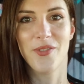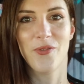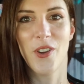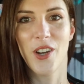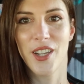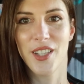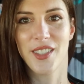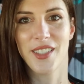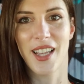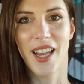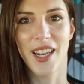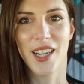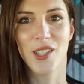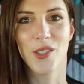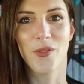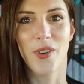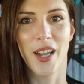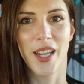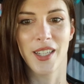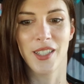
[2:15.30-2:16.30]
very
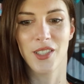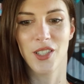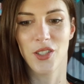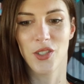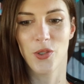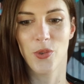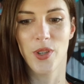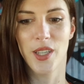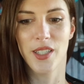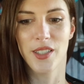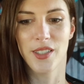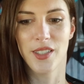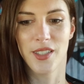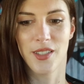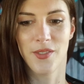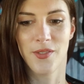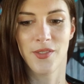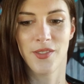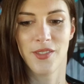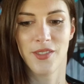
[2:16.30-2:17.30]
satisfying to
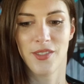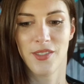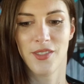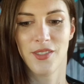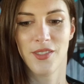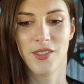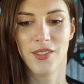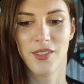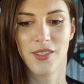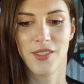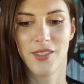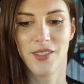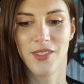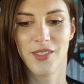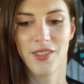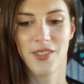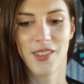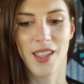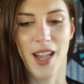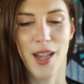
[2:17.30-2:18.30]
squeeze.
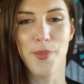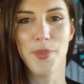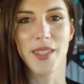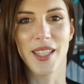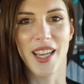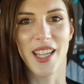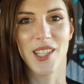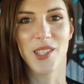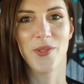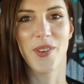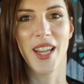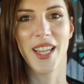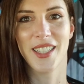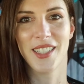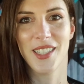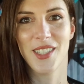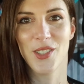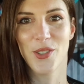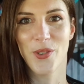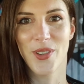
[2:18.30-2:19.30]
I'm
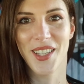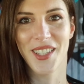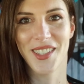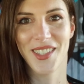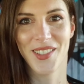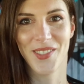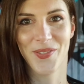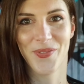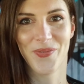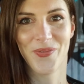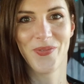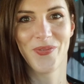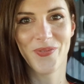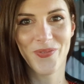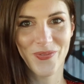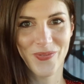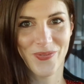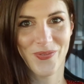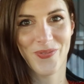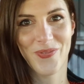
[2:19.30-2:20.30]
satisfying to squeeze.
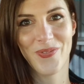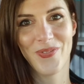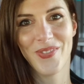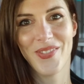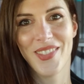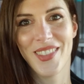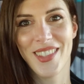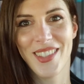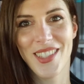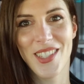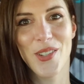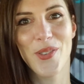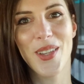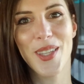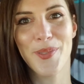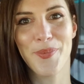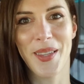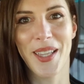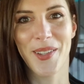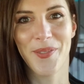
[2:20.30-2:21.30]

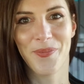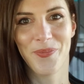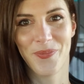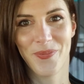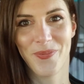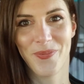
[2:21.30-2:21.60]
Squeeze me.